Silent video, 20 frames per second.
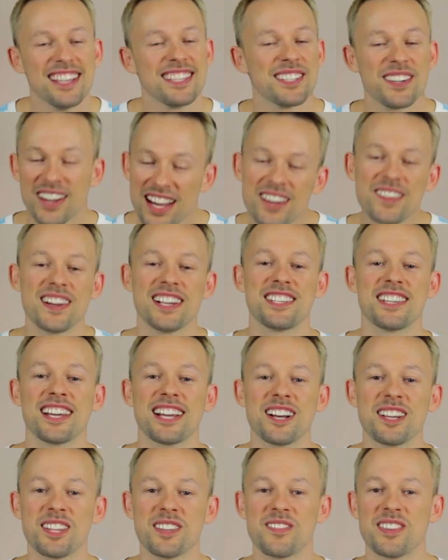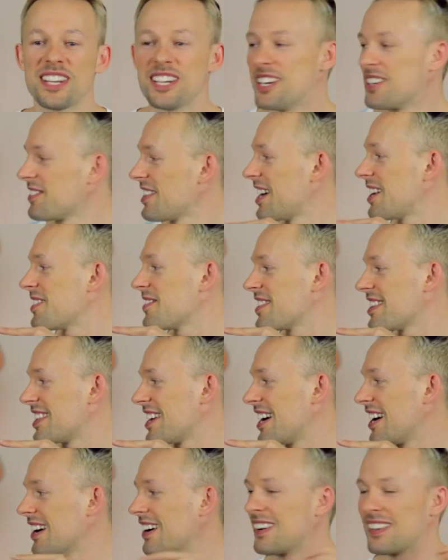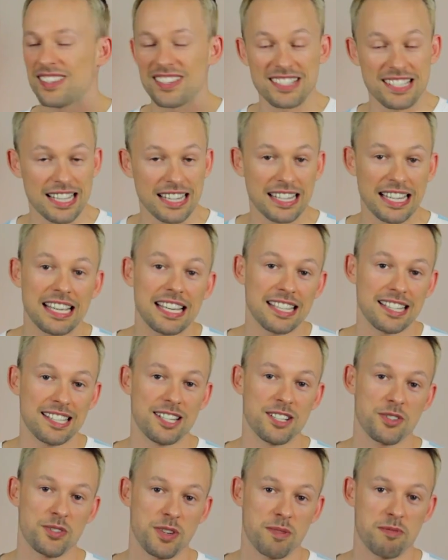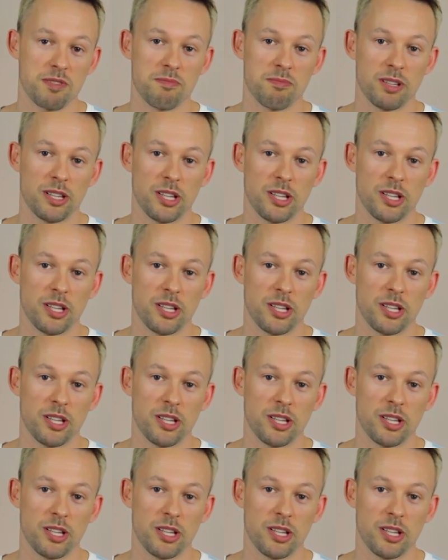So anyway, check out the video right over there, or there's a link in the description